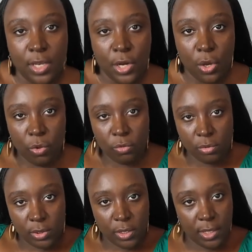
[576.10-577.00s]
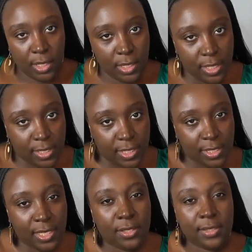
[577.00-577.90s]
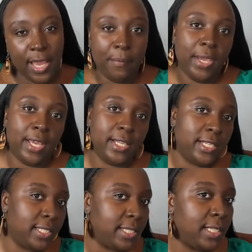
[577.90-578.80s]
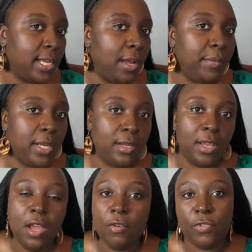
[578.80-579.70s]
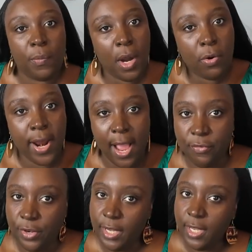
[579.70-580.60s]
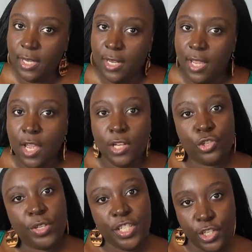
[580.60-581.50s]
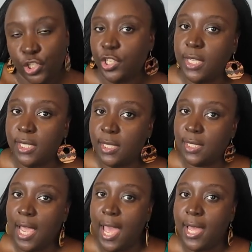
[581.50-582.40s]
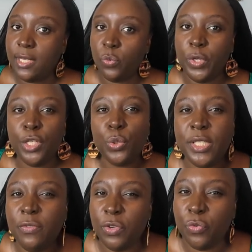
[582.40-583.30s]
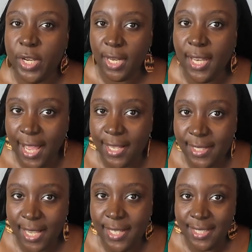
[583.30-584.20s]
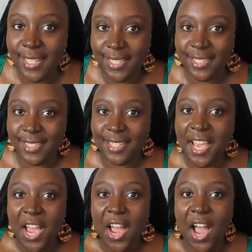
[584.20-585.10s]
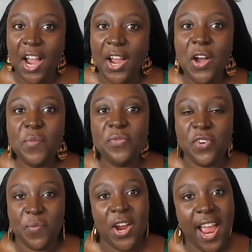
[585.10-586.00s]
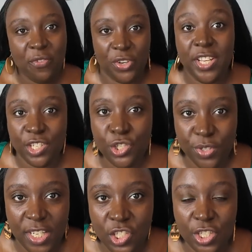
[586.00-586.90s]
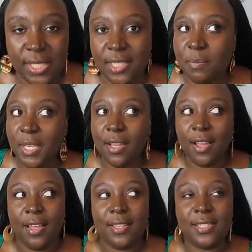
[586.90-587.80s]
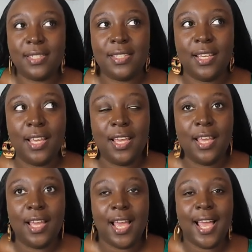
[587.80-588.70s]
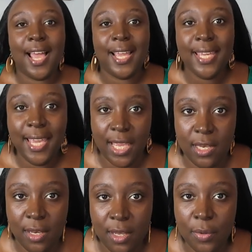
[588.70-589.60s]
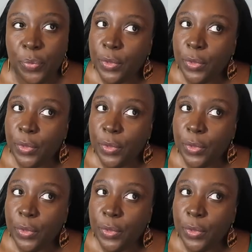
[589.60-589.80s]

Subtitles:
you know, it's still stemming and it is still coming from our African traditions. And we don't even realize that it is coming from our African traditions because, again,